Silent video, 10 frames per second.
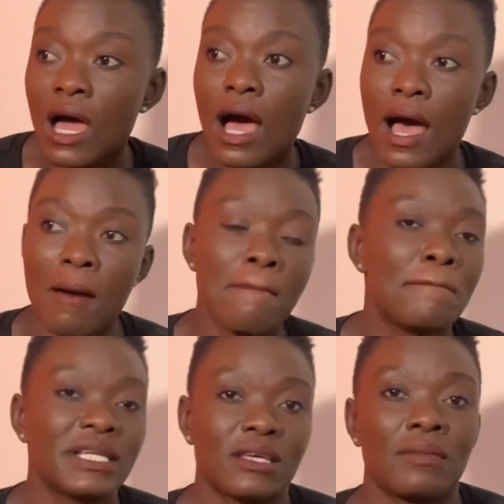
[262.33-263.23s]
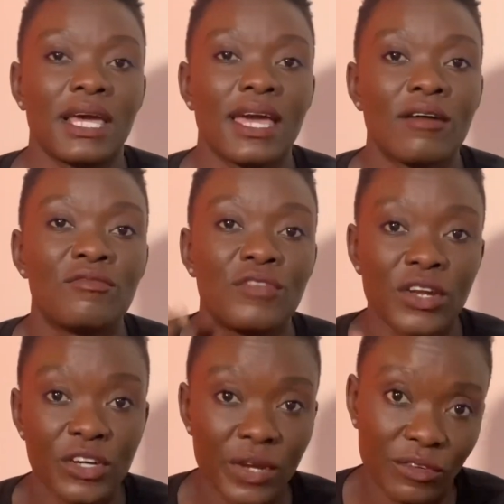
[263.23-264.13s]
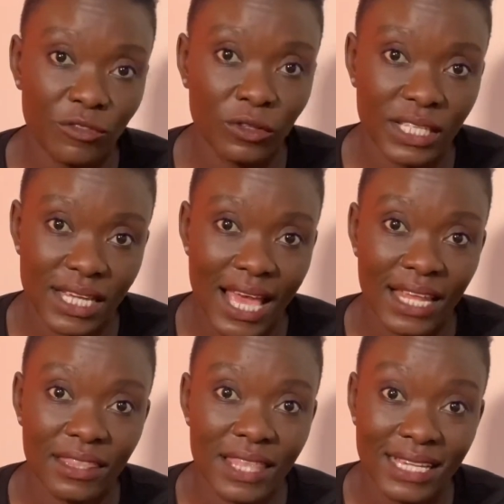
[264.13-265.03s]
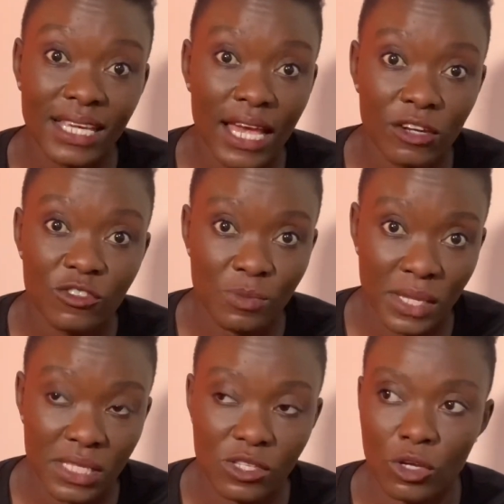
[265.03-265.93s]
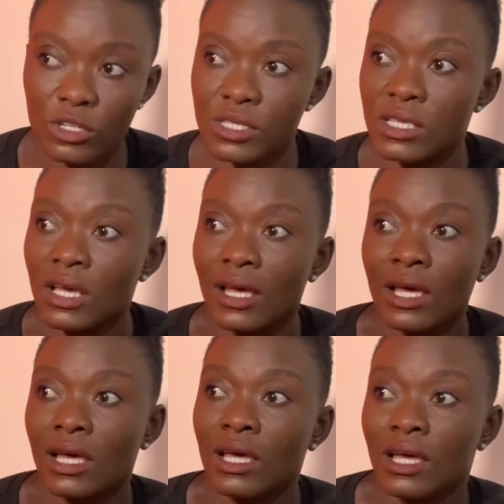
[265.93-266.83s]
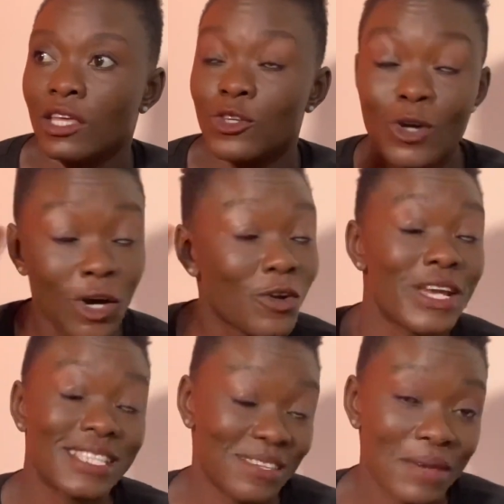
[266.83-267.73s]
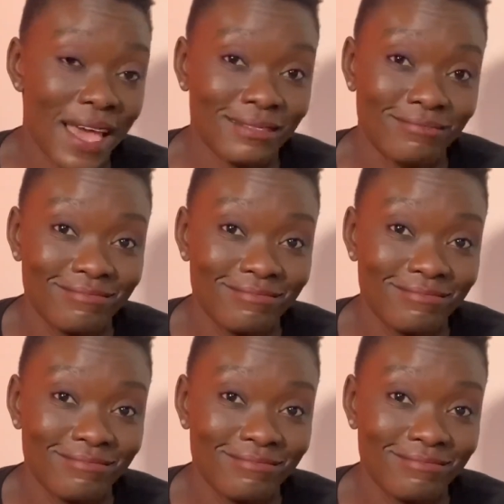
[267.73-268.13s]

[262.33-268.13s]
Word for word: Um, but I'm like, I'm very grateful that I had that kind of space because you go crazy, man.